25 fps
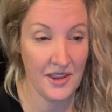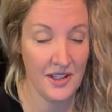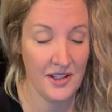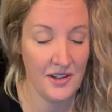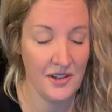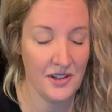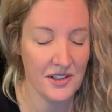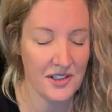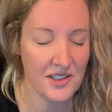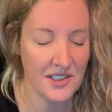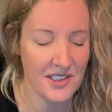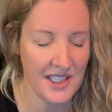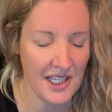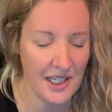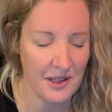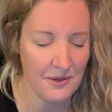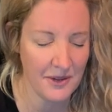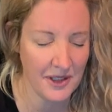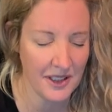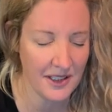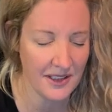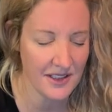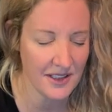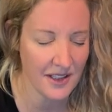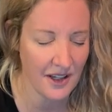your
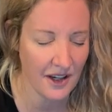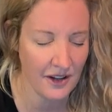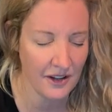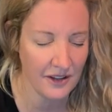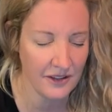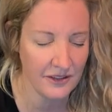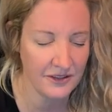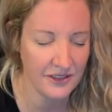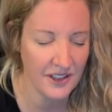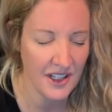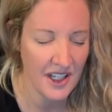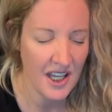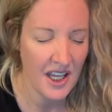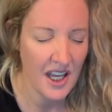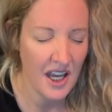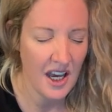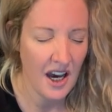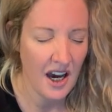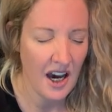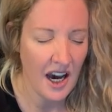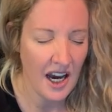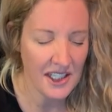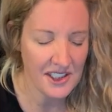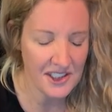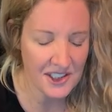statement of,
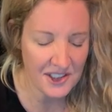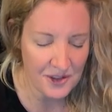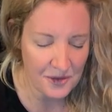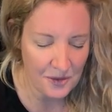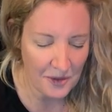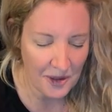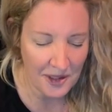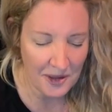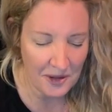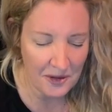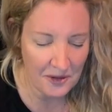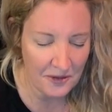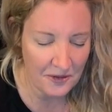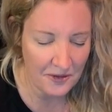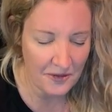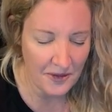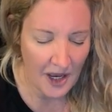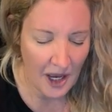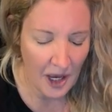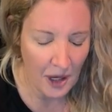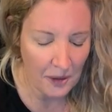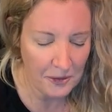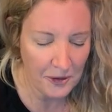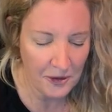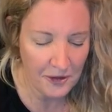I just want to
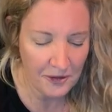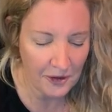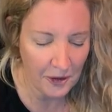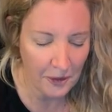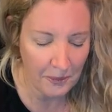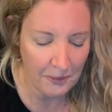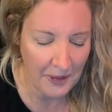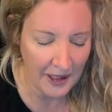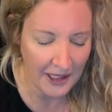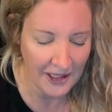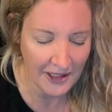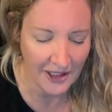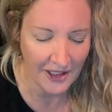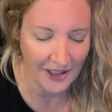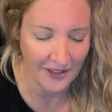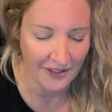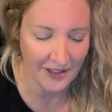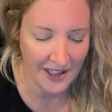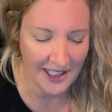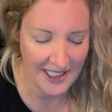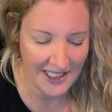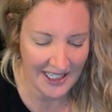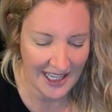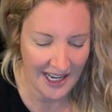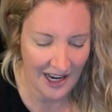help you feel better
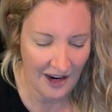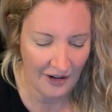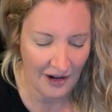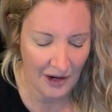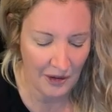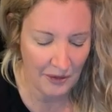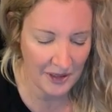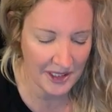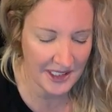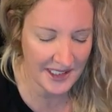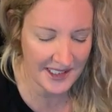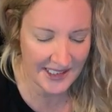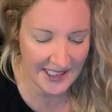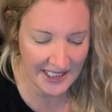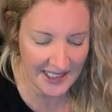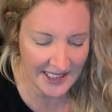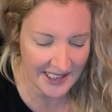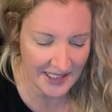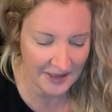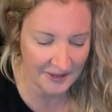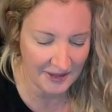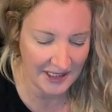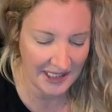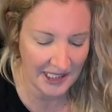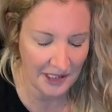right now. I want to say
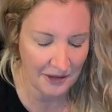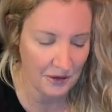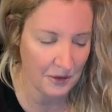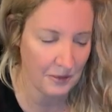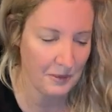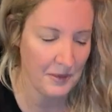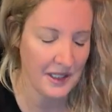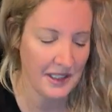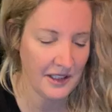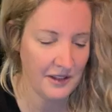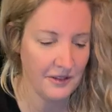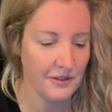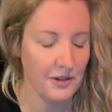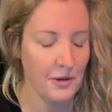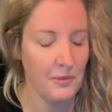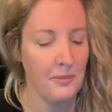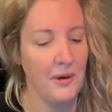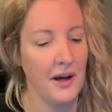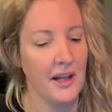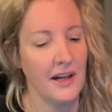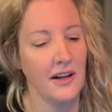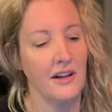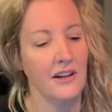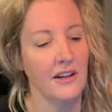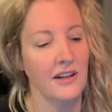something that will make you feel
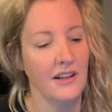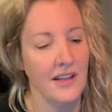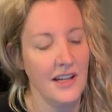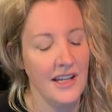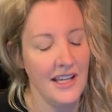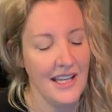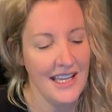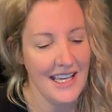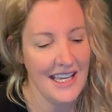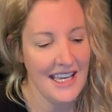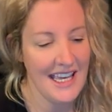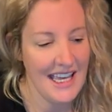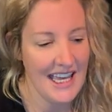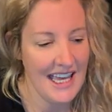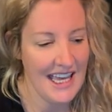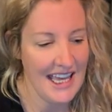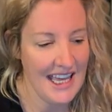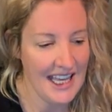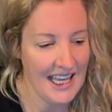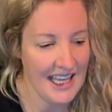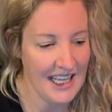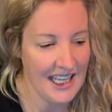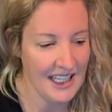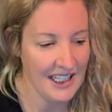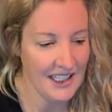better.
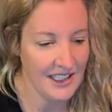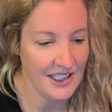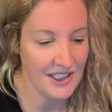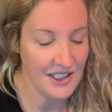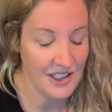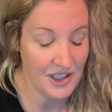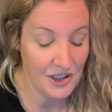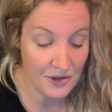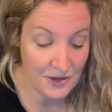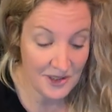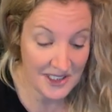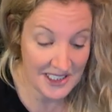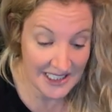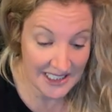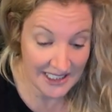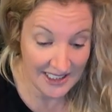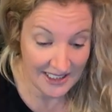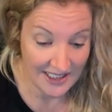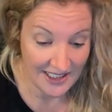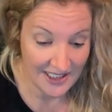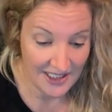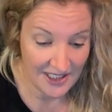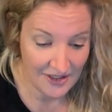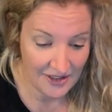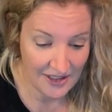And you
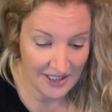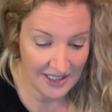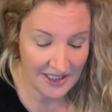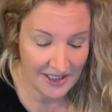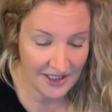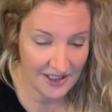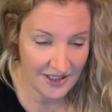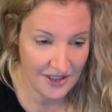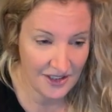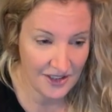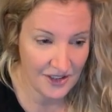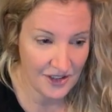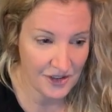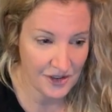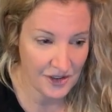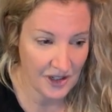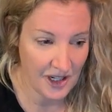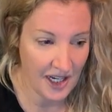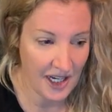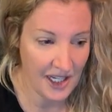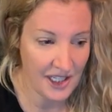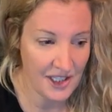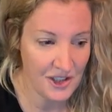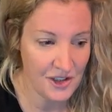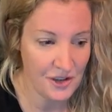didn't. You didn't
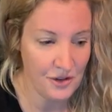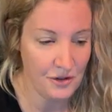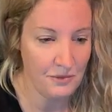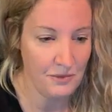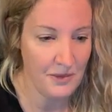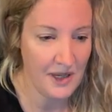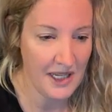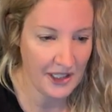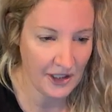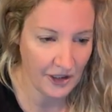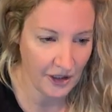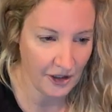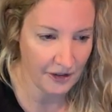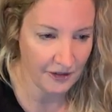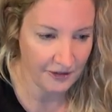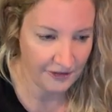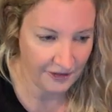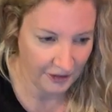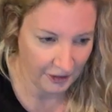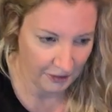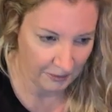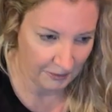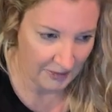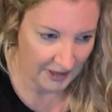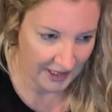try to make her
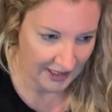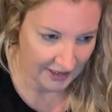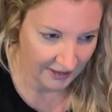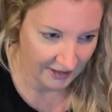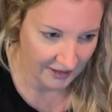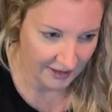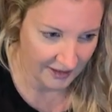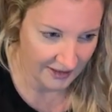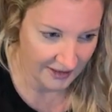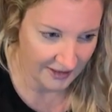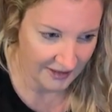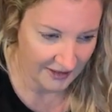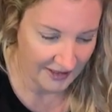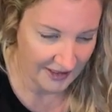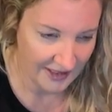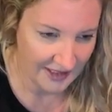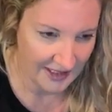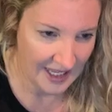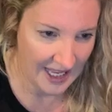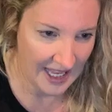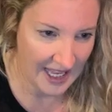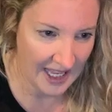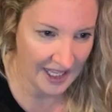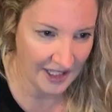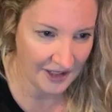feel better.
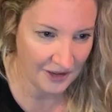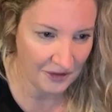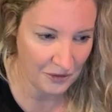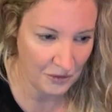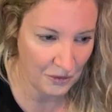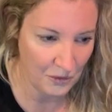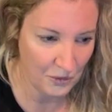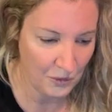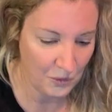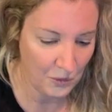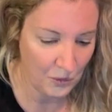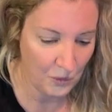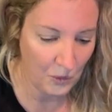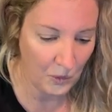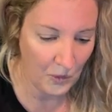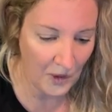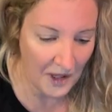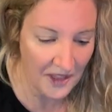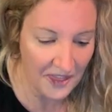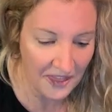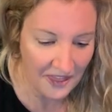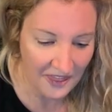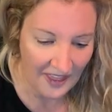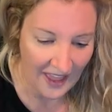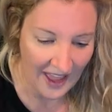And
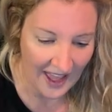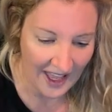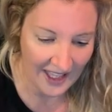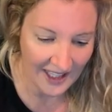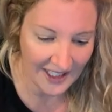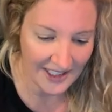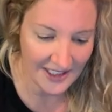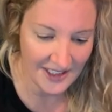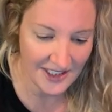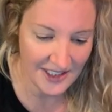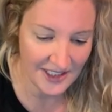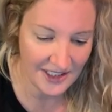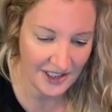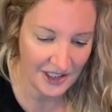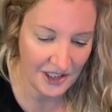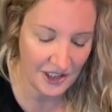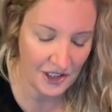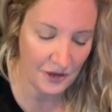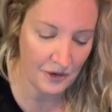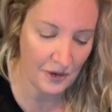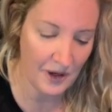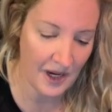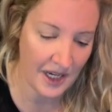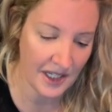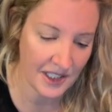with that,
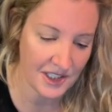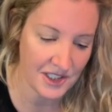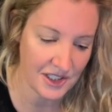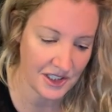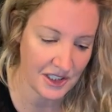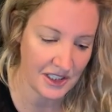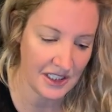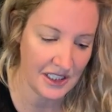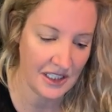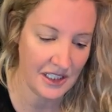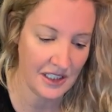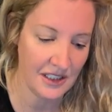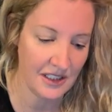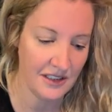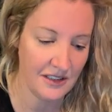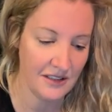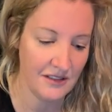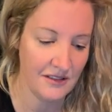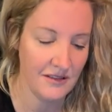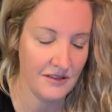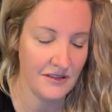you actually